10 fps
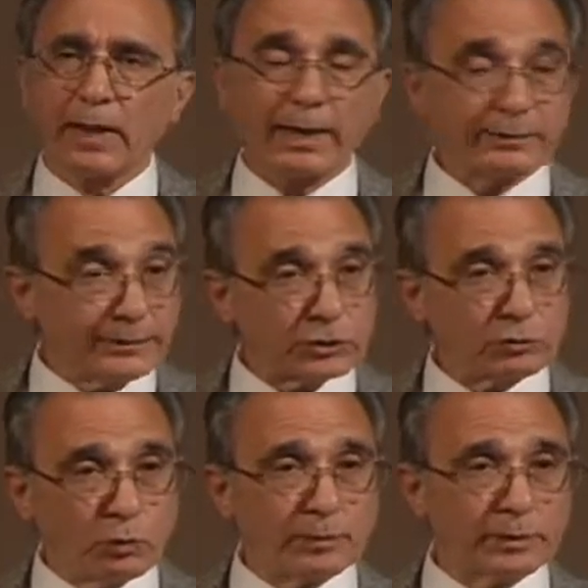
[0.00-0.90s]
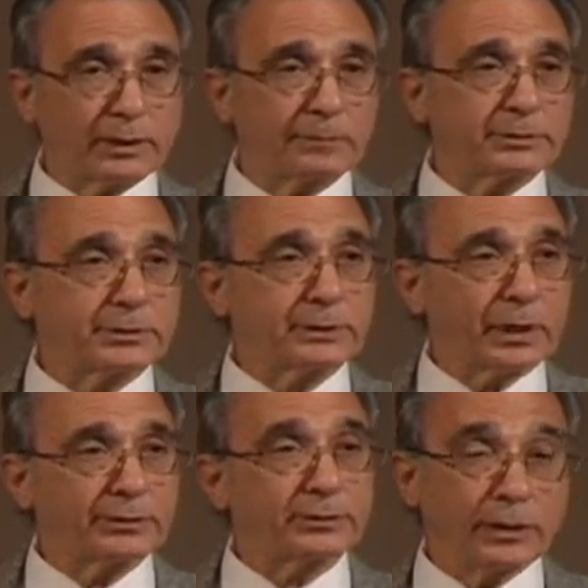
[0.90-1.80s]
And this woman comes to
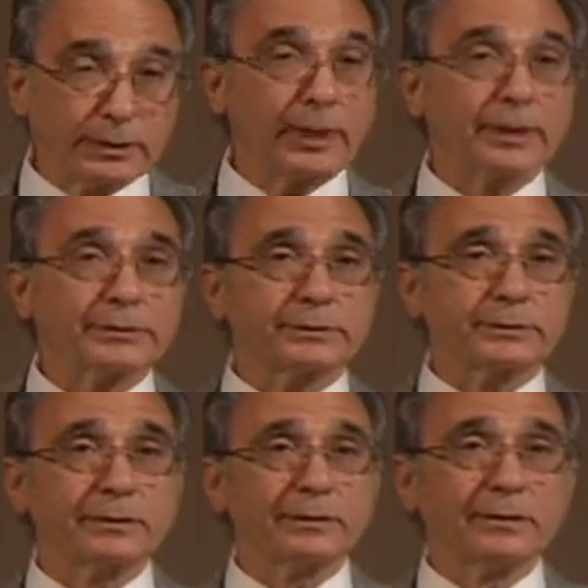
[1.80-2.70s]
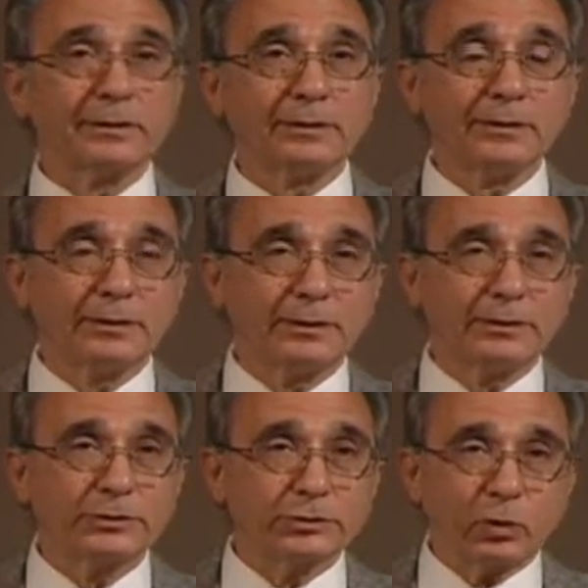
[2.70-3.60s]
tell us, yes,
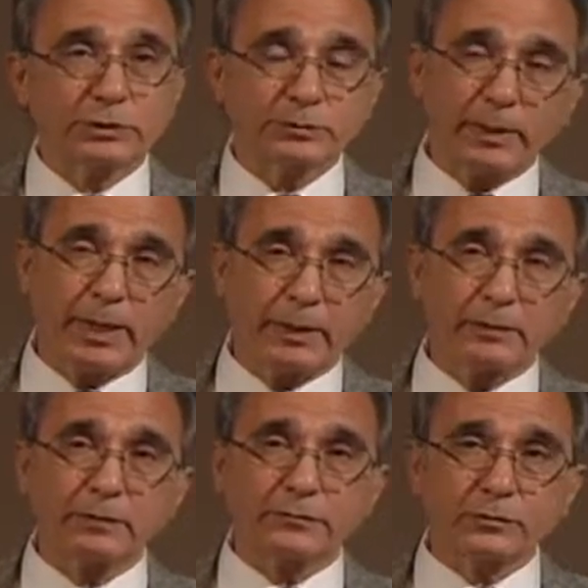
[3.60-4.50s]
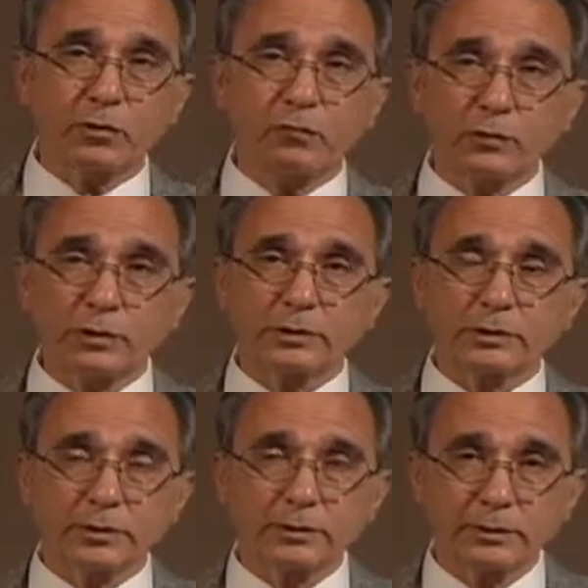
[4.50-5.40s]
she wants it bad enough to overlook
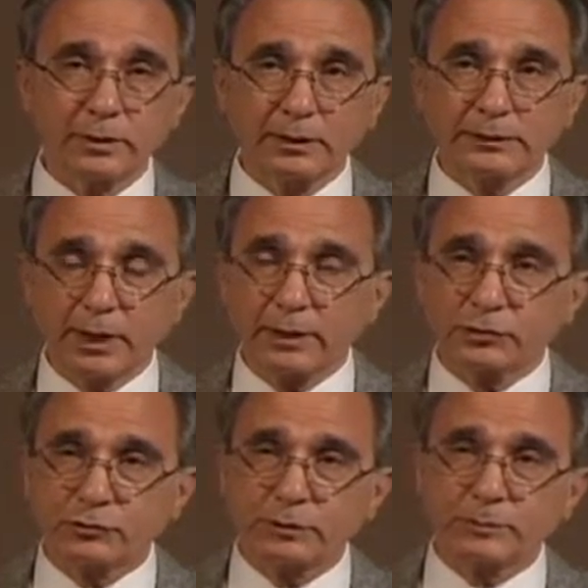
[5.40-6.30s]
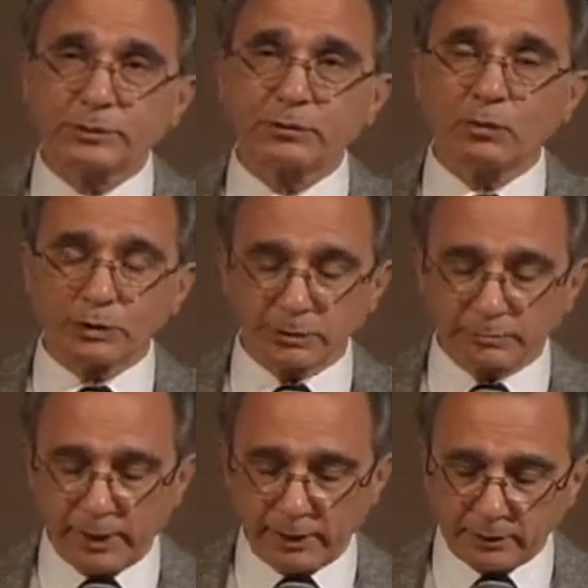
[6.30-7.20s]
a silent treatment. She wants it
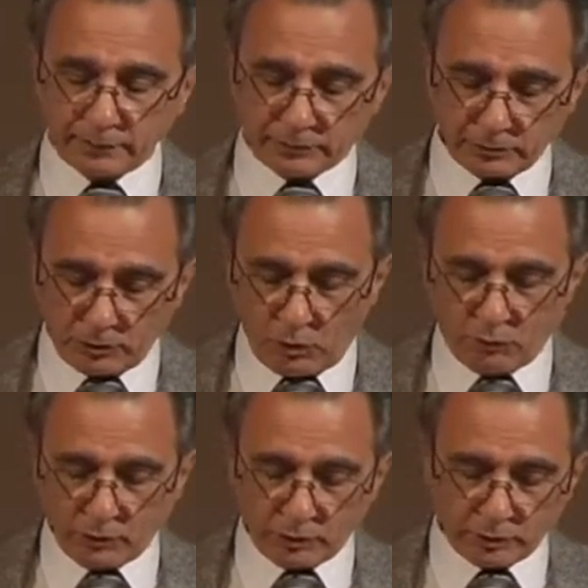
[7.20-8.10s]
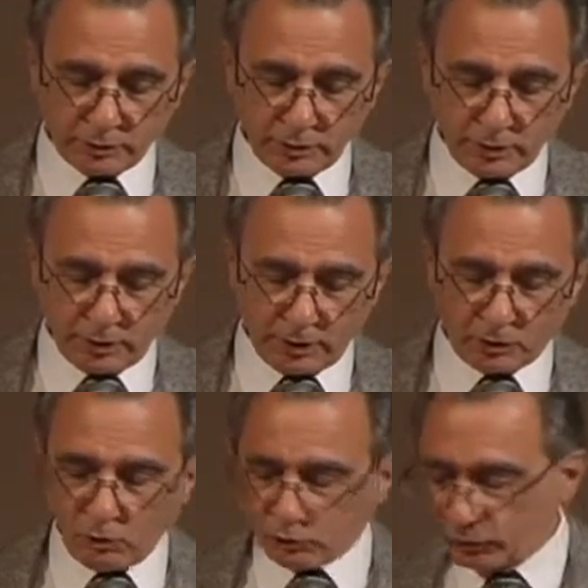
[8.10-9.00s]
bad enough to overlook a
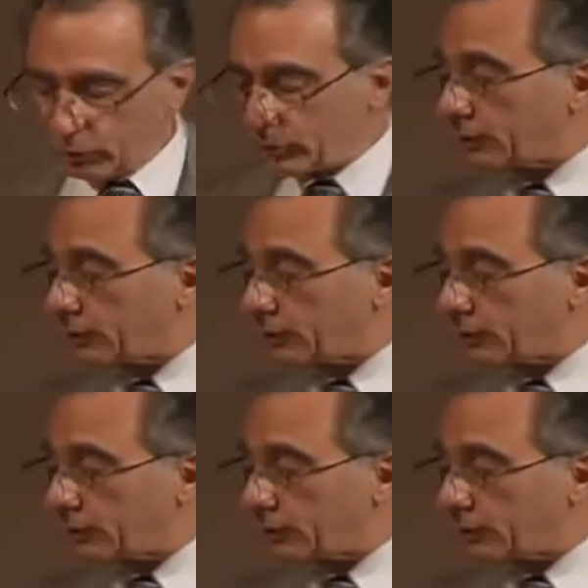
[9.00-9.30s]
cold shoulder.